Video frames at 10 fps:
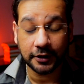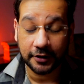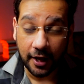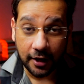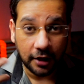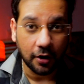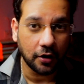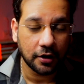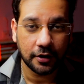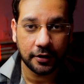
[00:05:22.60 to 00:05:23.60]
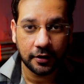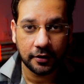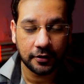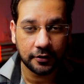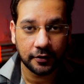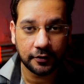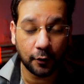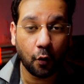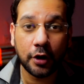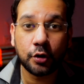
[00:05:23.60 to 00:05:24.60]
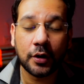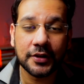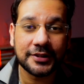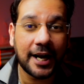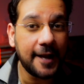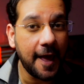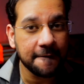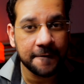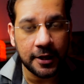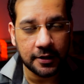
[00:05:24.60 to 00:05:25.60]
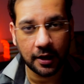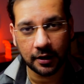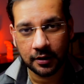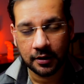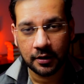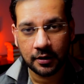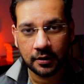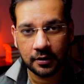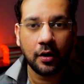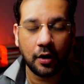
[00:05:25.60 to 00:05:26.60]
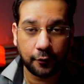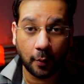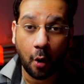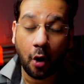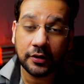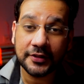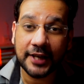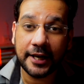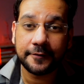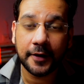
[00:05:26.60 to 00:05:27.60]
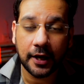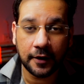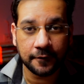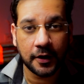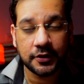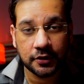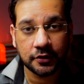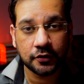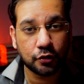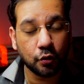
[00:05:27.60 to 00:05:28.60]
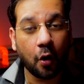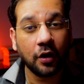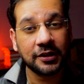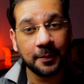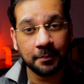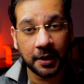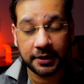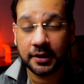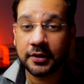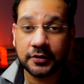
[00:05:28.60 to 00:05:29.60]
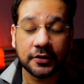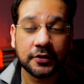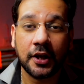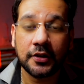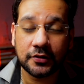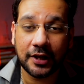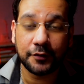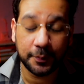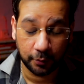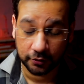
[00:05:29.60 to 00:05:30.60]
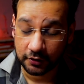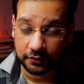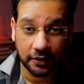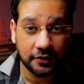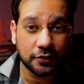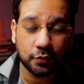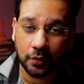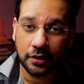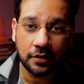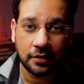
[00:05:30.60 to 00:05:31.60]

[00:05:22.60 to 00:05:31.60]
think a lot. They want to understand everything. From all the scientific inventions to all the materialistic things that we possess in this world,